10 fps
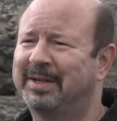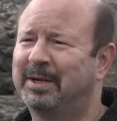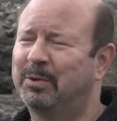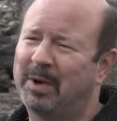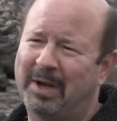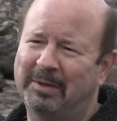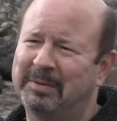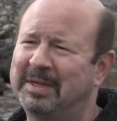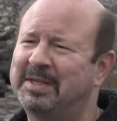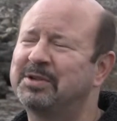Well,
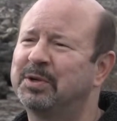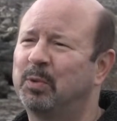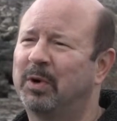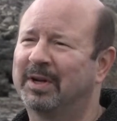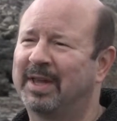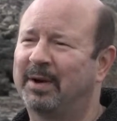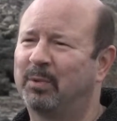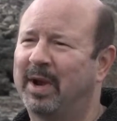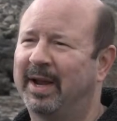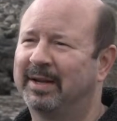it doesn't work that
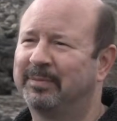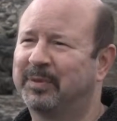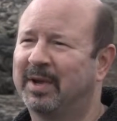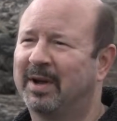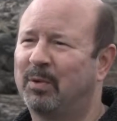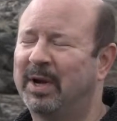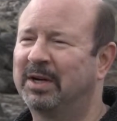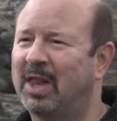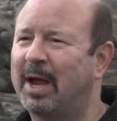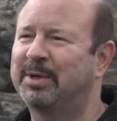way. Uh, when
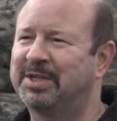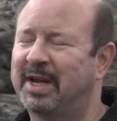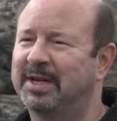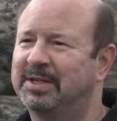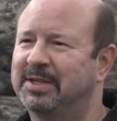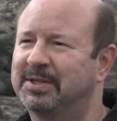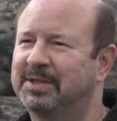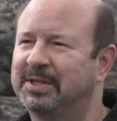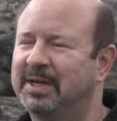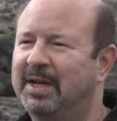climate
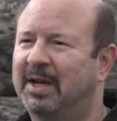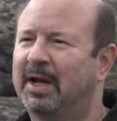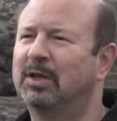scientists uh,